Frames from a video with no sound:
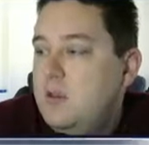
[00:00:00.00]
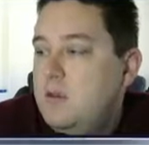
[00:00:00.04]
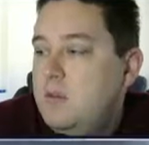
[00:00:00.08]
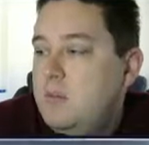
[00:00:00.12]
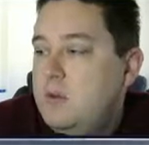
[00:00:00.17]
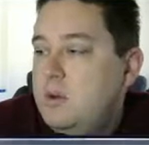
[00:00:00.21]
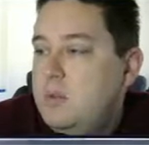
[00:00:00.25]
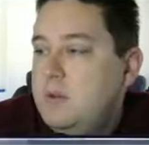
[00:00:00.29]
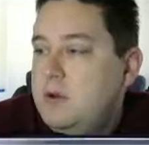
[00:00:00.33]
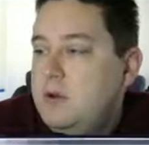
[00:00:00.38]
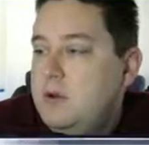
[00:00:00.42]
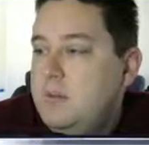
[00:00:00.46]

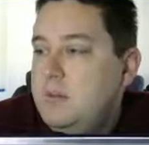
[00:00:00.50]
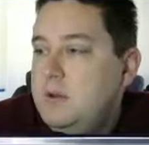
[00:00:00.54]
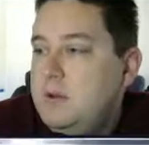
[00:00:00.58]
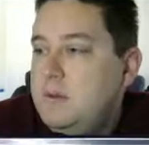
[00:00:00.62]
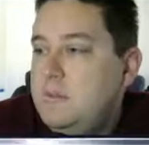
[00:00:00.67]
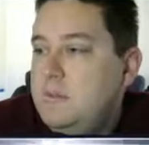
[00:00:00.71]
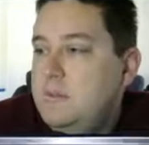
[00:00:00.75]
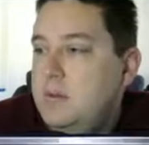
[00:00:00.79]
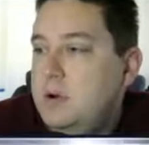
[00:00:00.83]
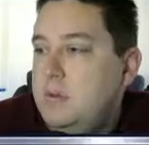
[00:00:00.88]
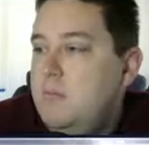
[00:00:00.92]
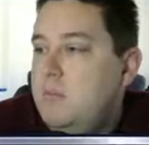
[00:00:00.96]

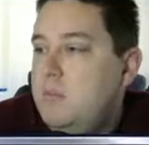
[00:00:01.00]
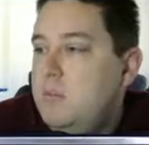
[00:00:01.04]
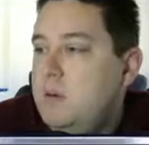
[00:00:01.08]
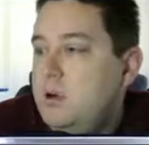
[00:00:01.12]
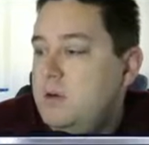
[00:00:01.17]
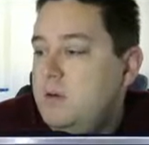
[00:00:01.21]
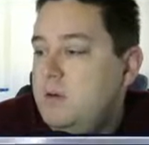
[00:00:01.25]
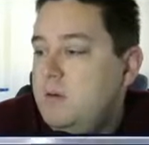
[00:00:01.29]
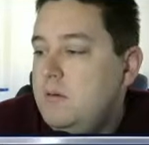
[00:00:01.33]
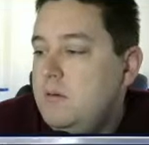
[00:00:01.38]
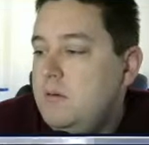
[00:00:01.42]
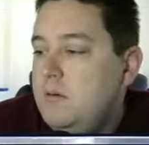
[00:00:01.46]

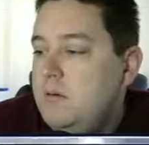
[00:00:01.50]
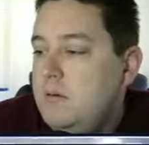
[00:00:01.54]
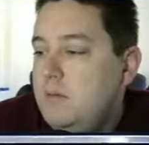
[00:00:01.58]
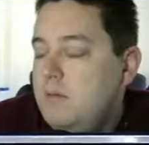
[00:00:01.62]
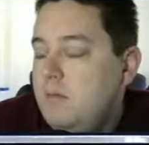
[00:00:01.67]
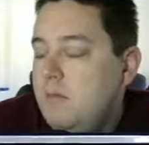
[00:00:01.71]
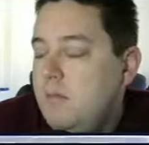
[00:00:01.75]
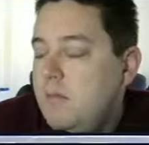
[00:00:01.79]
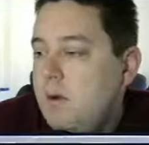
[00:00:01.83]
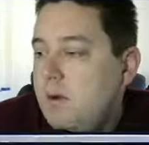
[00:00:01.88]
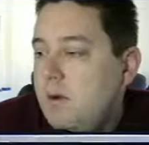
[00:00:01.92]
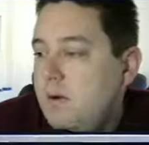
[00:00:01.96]

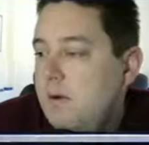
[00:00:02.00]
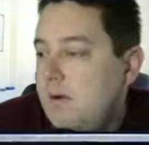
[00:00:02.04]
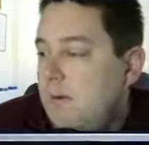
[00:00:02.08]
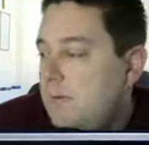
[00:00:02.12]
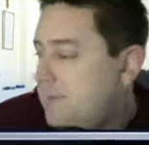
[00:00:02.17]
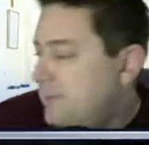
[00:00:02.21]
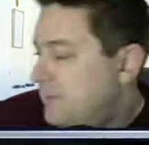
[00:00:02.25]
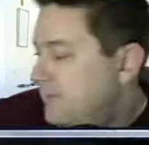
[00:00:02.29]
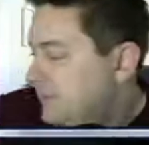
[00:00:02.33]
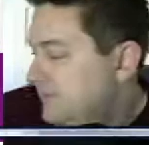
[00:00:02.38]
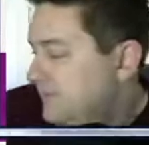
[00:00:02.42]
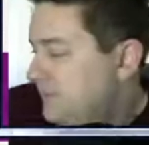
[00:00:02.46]
Boop.
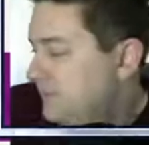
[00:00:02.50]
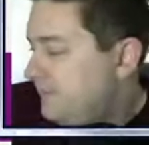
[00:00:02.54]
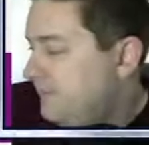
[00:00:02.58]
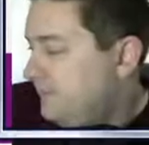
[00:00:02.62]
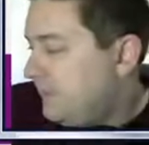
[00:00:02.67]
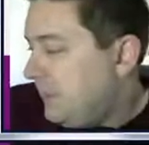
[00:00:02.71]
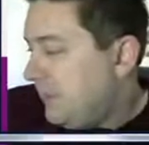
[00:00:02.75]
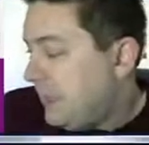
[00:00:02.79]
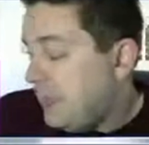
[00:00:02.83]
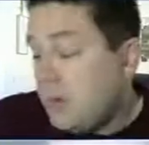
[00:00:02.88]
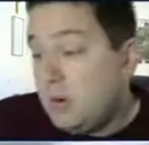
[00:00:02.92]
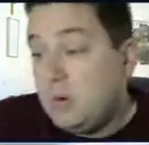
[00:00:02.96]

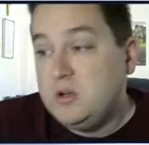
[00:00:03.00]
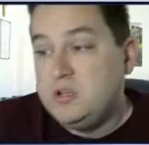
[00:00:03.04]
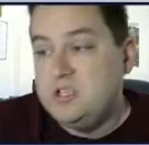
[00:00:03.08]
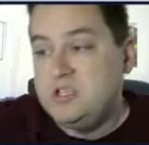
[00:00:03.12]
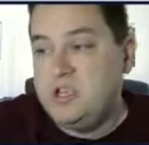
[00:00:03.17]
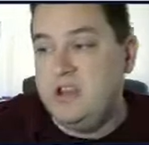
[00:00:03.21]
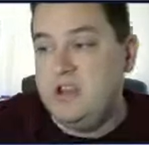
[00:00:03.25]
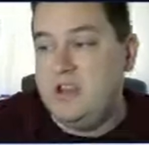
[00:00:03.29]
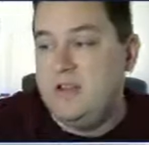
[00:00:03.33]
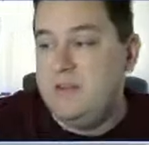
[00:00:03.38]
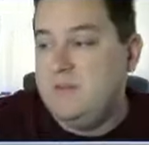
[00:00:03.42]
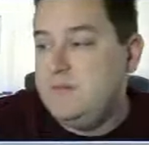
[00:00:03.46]
Or
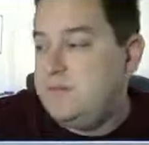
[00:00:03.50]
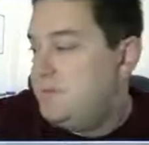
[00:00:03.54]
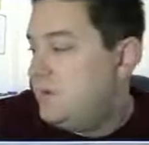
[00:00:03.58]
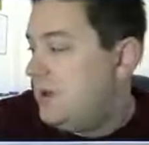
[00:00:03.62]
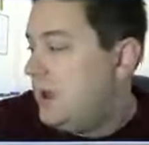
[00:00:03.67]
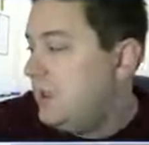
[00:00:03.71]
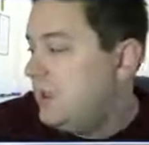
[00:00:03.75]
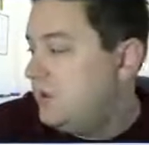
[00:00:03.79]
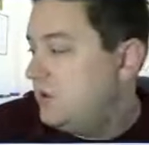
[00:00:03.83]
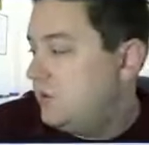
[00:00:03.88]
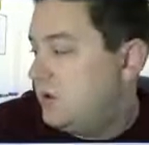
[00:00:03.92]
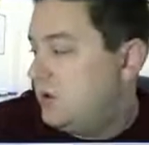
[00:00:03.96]
Jenny.
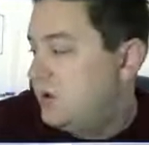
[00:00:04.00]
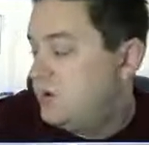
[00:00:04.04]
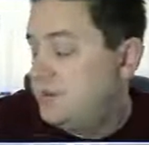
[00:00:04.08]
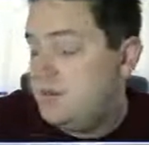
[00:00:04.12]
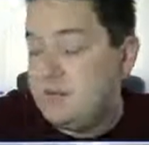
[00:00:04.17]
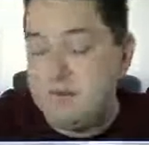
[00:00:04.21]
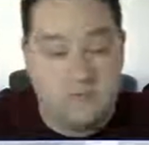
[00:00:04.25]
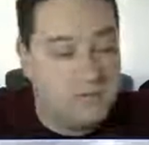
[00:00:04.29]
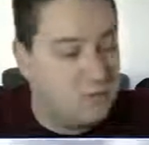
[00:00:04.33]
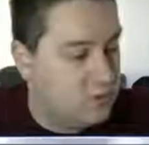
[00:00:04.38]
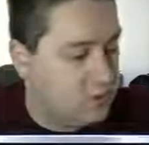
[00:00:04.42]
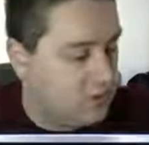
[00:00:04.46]
Either one of
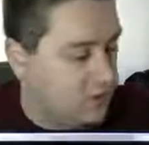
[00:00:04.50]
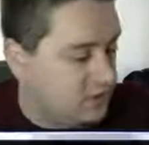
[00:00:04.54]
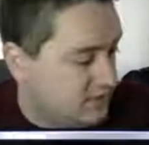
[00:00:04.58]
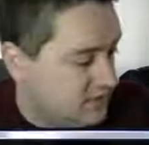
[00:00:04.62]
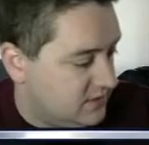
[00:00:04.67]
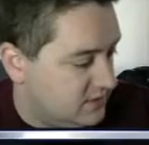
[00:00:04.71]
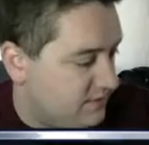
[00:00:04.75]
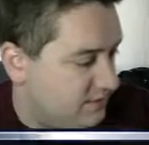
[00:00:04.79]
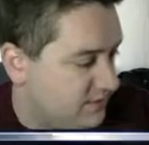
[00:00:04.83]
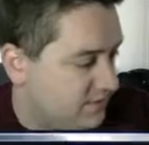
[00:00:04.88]
those works.